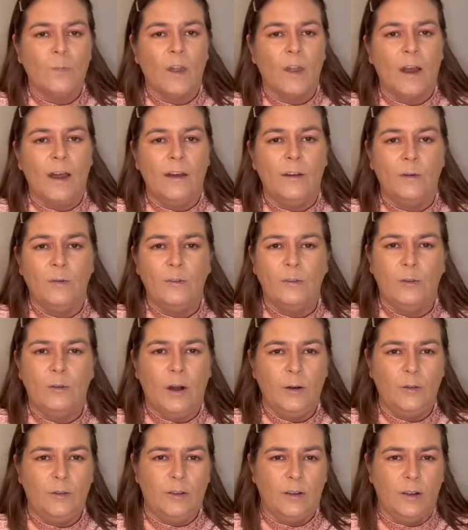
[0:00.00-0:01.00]
I don't know how
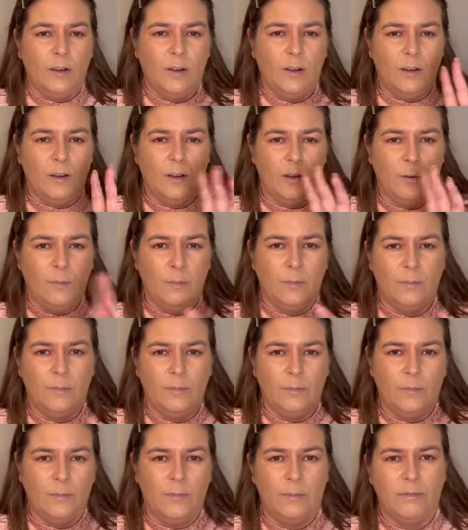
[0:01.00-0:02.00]
to
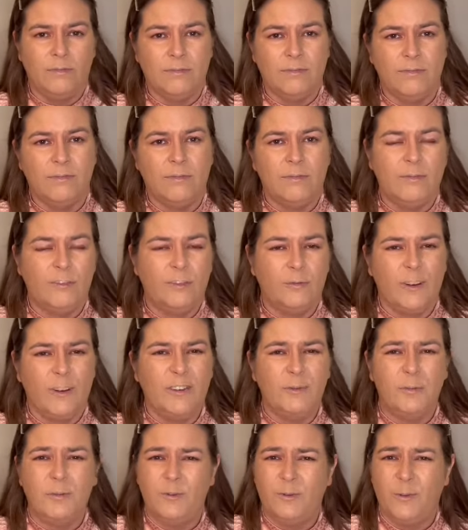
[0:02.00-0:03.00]

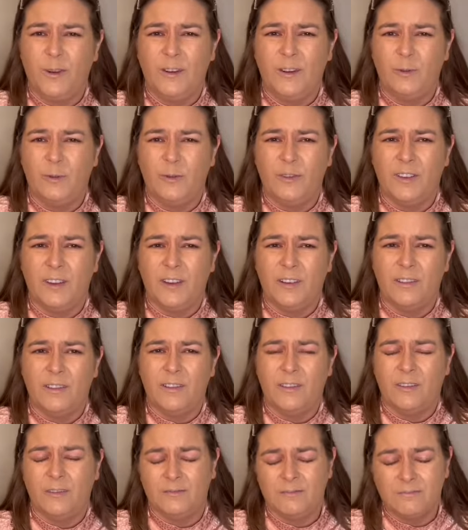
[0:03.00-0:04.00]
switch between those things,
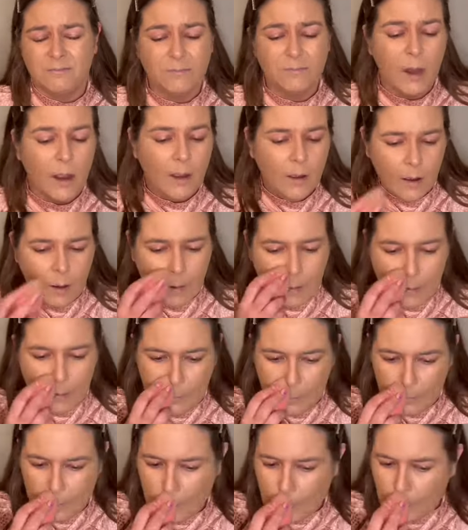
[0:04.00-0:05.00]
so I
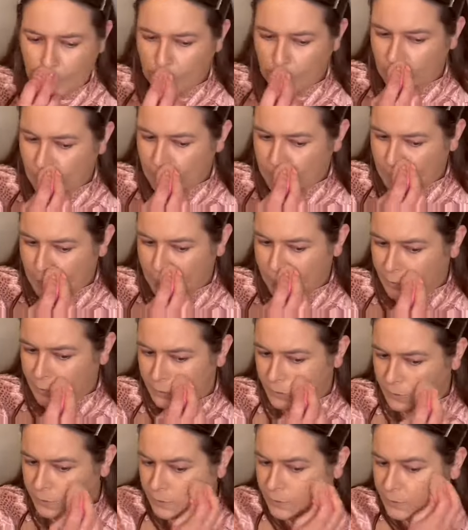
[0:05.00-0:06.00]
should not do it. Let's
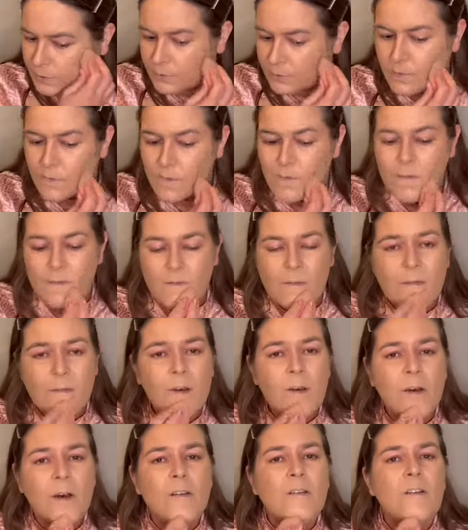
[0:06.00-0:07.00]
just
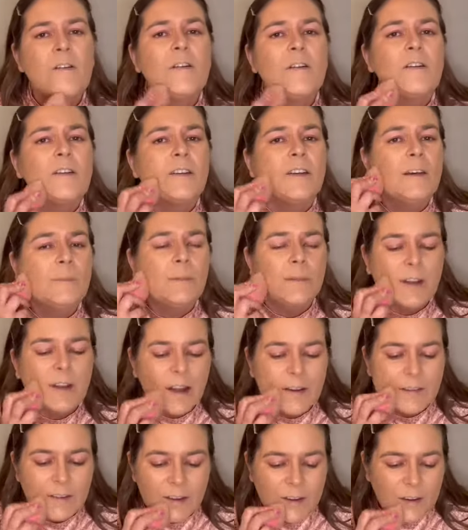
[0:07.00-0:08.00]
keep it
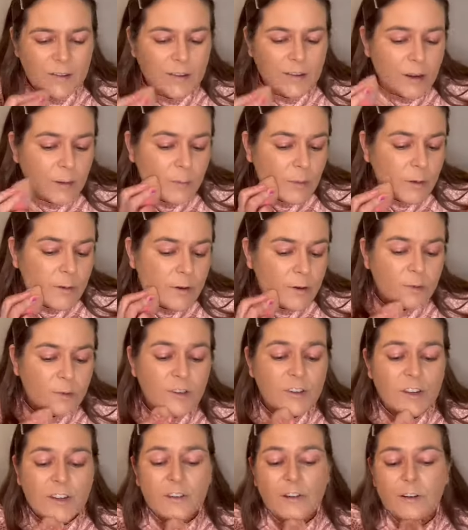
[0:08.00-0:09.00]
like this and then maybe do a
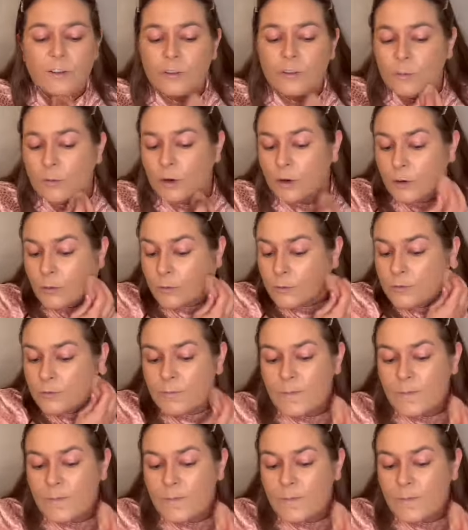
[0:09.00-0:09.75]
TikTok tomorrow.